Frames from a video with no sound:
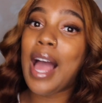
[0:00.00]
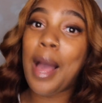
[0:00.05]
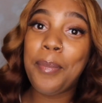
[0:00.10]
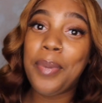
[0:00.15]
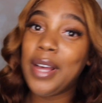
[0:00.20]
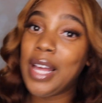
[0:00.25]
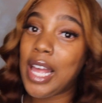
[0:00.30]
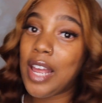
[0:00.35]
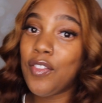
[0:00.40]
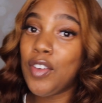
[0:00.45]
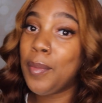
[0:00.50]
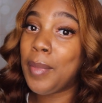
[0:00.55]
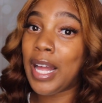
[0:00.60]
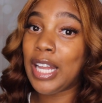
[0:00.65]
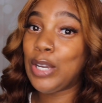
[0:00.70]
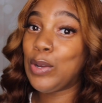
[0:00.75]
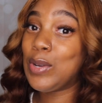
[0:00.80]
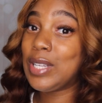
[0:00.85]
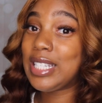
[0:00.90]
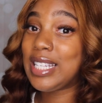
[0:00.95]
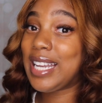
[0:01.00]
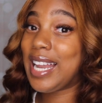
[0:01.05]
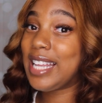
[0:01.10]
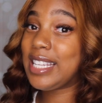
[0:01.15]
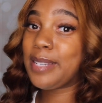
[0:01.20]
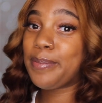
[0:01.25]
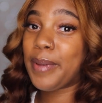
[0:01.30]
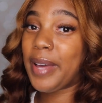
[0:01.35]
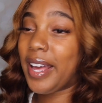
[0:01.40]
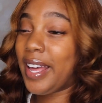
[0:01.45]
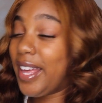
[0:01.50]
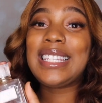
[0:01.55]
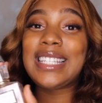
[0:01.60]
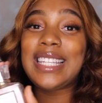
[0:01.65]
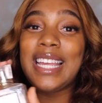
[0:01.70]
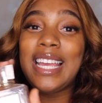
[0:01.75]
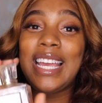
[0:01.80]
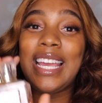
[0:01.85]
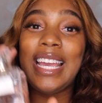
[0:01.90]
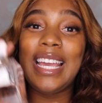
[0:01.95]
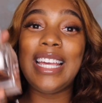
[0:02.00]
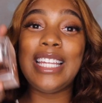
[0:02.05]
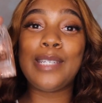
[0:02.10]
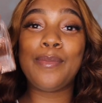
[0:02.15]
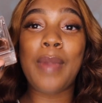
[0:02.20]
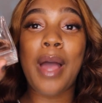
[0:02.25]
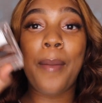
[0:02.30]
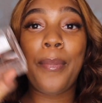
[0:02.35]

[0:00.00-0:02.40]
I put everybody onto that spot. The thing is my